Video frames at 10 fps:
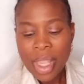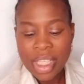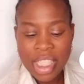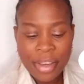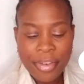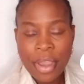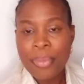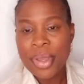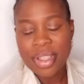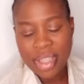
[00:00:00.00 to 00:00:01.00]
DV
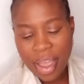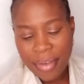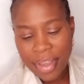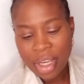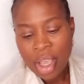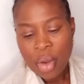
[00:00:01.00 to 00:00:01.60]
per serving.